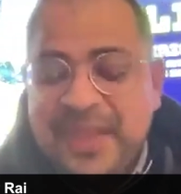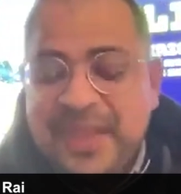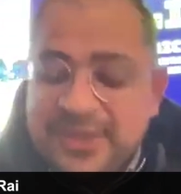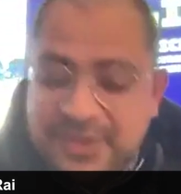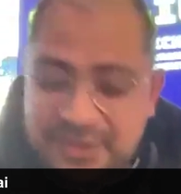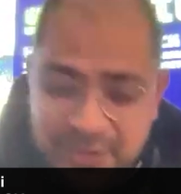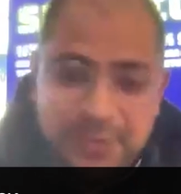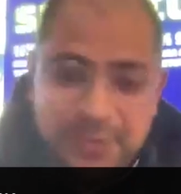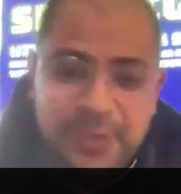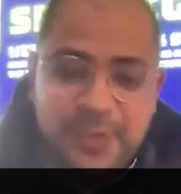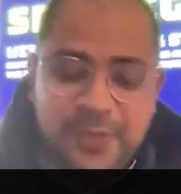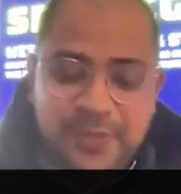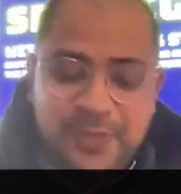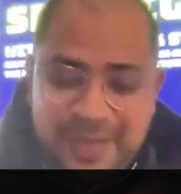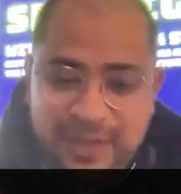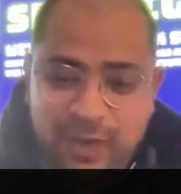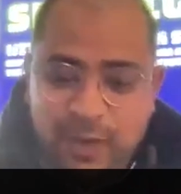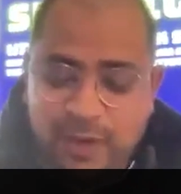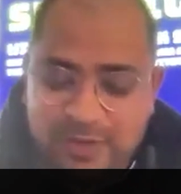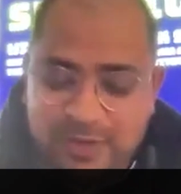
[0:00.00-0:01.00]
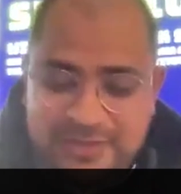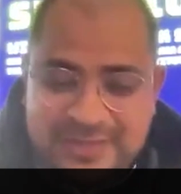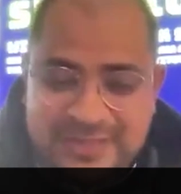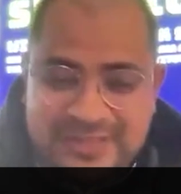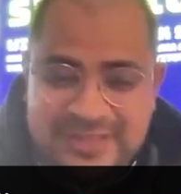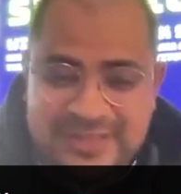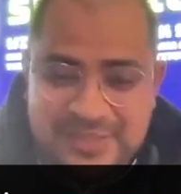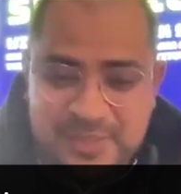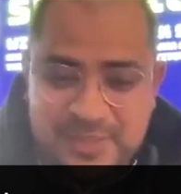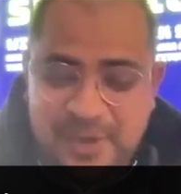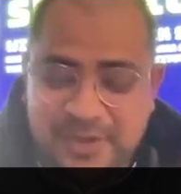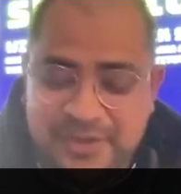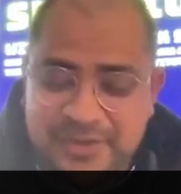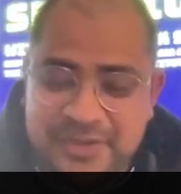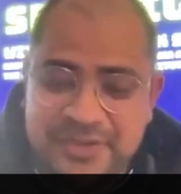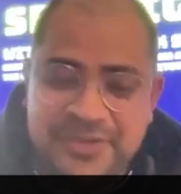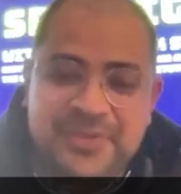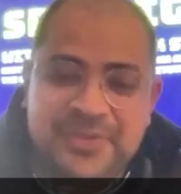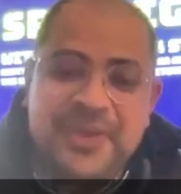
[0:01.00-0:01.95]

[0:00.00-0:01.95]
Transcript: So when all of this is processed,